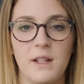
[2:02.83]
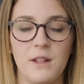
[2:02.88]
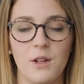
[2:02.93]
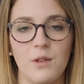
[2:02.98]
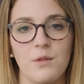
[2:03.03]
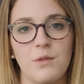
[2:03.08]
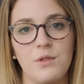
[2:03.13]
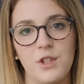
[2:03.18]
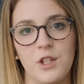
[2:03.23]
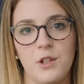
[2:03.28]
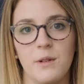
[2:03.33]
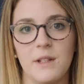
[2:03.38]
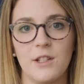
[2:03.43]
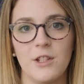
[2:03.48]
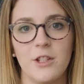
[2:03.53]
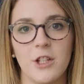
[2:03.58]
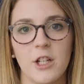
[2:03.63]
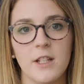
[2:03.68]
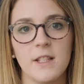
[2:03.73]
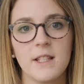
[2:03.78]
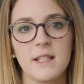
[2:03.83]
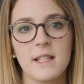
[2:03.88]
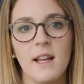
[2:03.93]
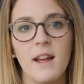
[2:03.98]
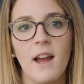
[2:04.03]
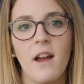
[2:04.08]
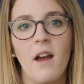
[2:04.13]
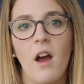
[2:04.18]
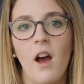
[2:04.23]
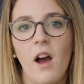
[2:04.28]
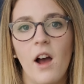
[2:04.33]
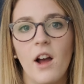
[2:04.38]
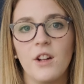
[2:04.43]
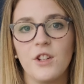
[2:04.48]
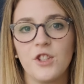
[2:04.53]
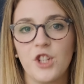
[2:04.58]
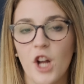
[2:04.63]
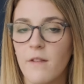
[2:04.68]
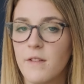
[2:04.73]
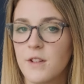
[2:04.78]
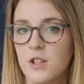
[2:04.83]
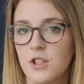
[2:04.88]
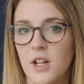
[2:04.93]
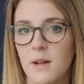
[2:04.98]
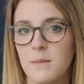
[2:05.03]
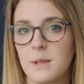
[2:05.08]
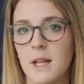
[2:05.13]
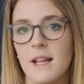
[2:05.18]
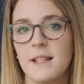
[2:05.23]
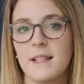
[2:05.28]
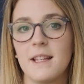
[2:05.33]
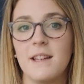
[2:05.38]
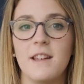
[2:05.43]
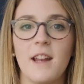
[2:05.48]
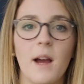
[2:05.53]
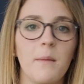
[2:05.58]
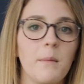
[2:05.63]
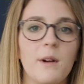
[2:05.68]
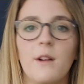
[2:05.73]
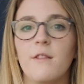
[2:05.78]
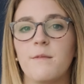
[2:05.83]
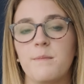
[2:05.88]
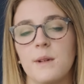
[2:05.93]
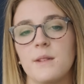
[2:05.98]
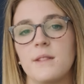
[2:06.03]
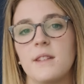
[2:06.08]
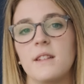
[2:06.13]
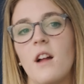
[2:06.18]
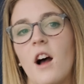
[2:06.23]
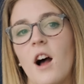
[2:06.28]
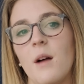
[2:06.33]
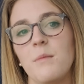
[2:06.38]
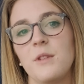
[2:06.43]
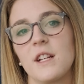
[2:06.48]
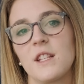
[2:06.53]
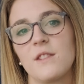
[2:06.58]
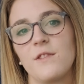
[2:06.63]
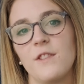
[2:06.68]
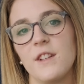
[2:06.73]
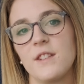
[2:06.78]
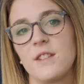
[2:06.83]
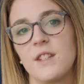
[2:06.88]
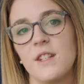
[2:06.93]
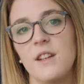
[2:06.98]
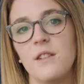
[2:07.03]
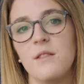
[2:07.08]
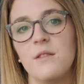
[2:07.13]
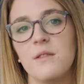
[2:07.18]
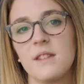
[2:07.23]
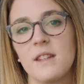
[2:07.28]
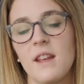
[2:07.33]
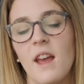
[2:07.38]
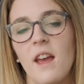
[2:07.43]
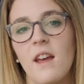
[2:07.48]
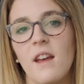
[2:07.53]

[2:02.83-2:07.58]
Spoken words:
those two integers. JavaScript has a number of built-in objects for us to use.